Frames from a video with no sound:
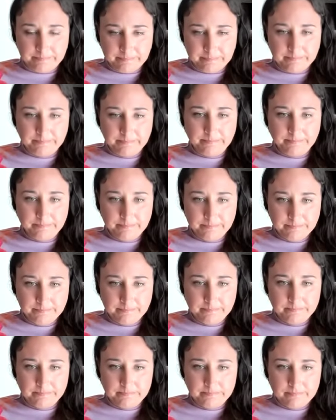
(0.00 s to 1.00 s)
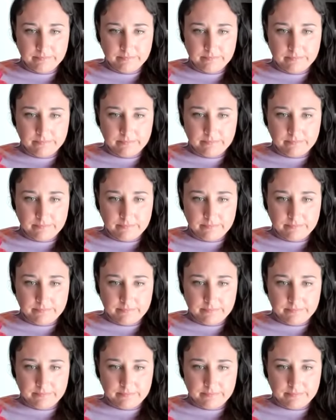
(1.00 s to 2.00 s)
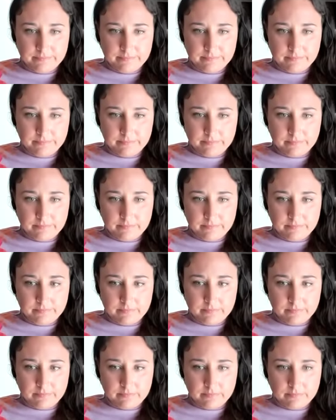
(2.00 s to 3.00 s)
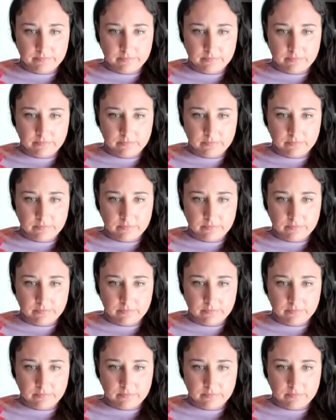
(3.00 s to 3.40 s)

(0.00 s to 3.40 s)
(silent)